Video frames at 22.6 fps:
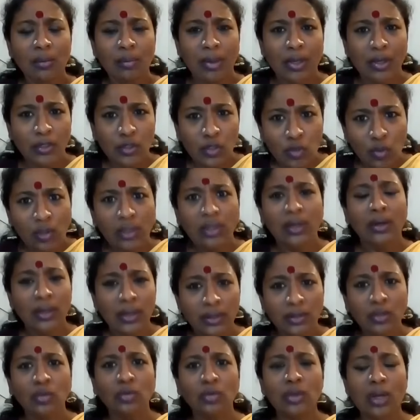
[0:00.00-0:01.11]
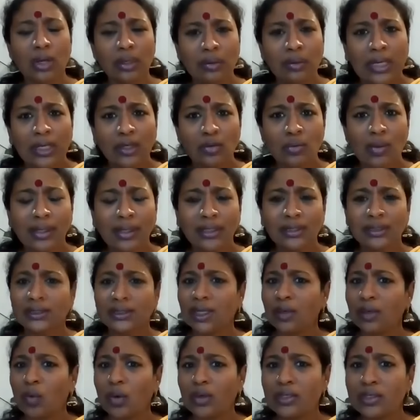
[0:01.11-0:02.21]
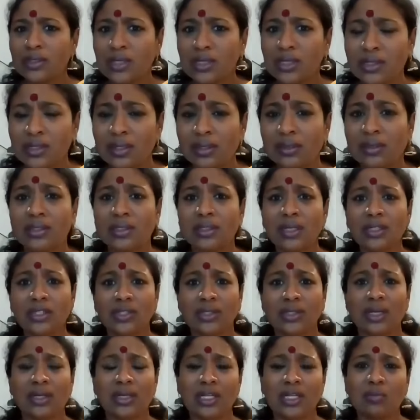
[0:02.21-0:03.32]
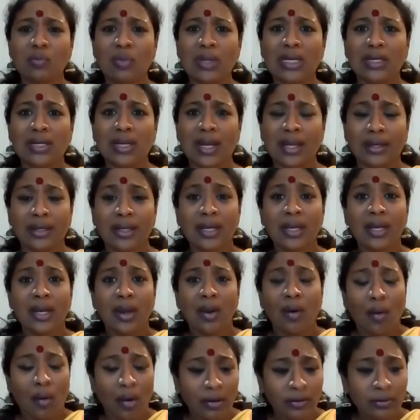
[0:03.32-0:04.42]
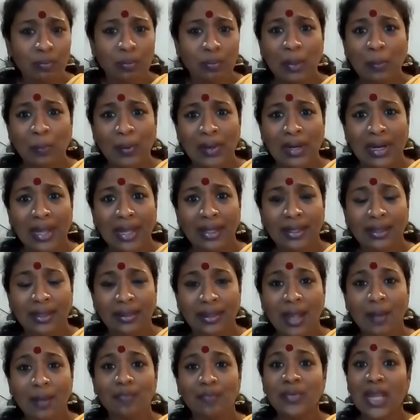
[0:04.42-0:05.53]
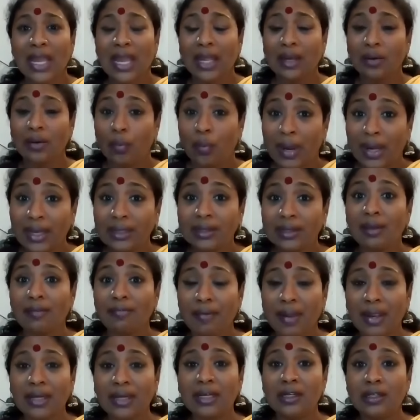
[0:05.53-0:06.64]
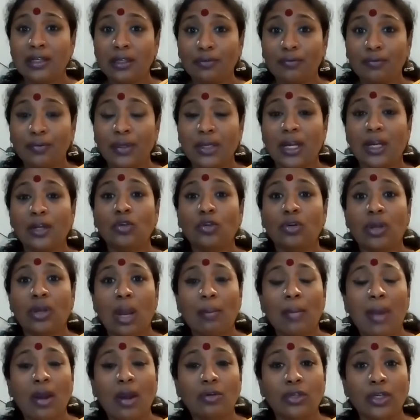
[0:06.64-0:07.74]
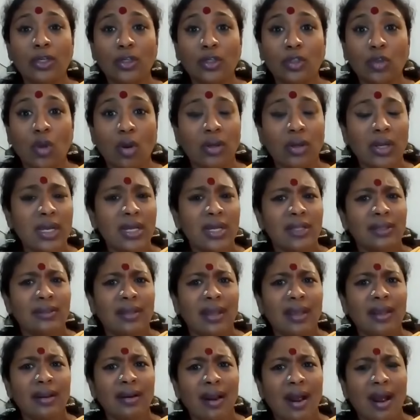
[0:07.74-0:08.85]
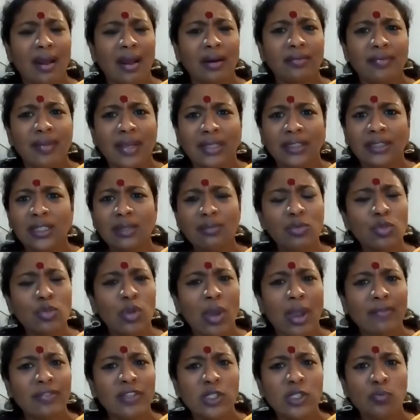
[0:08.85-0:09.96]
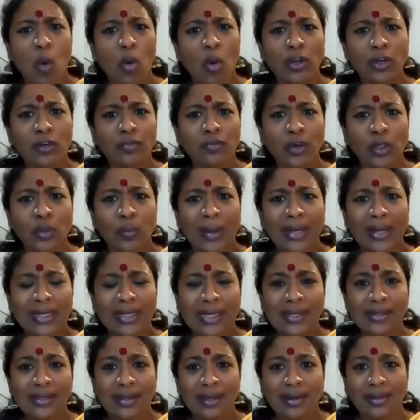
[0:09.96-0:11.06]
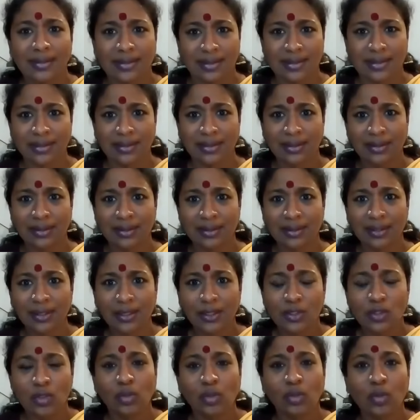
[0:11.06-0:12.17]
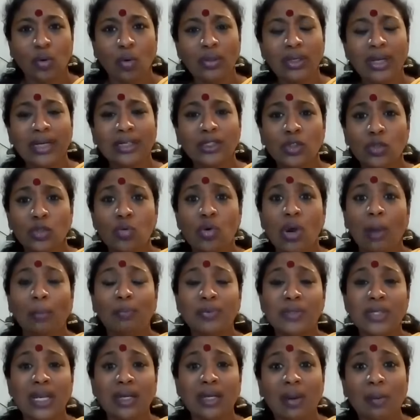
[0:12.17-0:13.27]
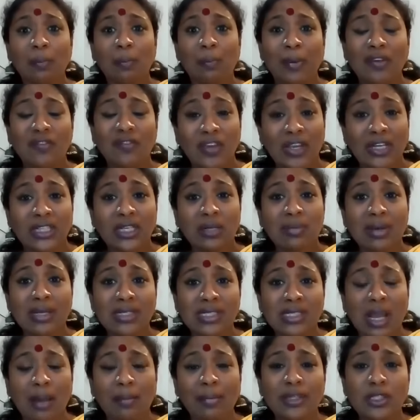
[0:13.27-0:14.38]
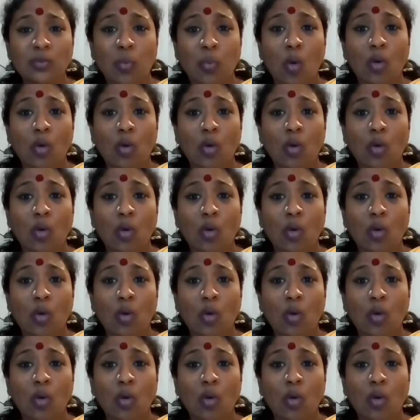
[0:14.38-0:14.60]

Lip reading: because you learn, you need to understand what is the research that has been done on people like them and why they find it difficult to come out and talk. Mm-hmm. There are victims who haven't spoken for 20 years. So don't get too upset when victim has come and